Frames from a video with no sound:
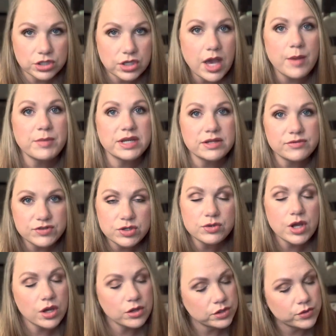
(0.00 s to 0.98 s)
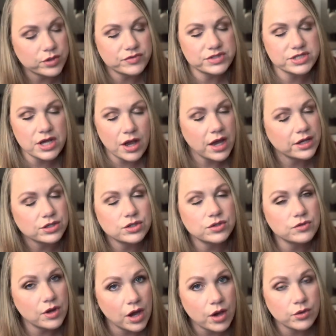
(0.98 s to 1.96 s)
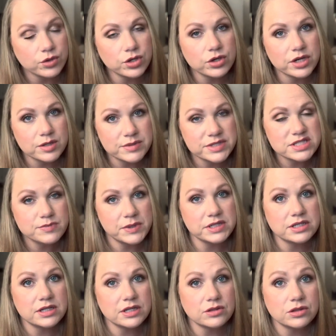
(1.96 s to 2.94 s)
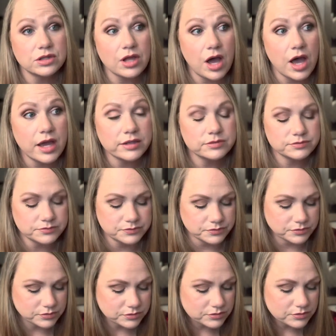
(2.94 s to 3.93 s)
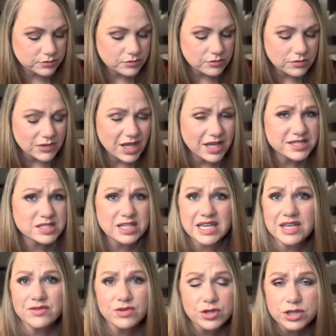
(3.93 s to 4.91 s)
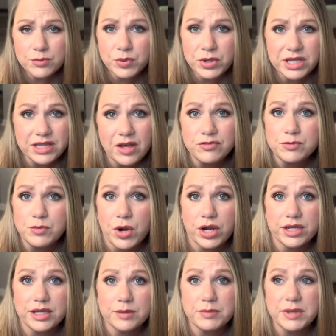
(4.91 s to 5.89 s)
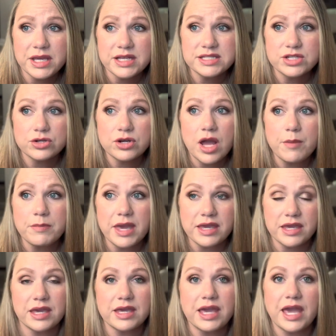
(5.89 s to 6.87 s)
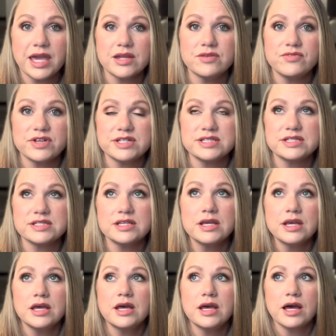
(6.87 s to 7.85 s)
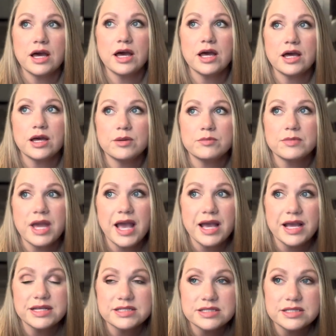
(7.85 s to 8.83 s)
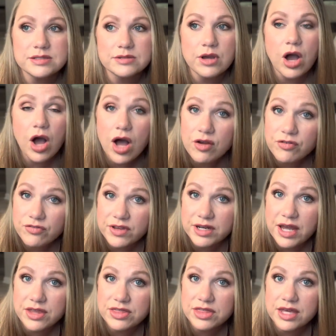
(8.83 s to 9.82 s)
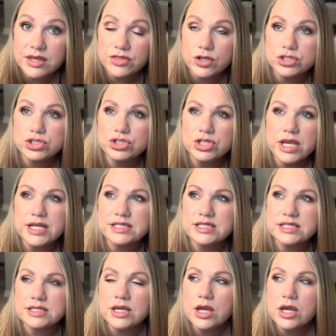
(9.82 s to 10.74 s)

I mean, if you know Louis Vuitton, you know you're going to be spending a lot even on the pre-loved market because they're not making canvas um, as often, I think. They're, it's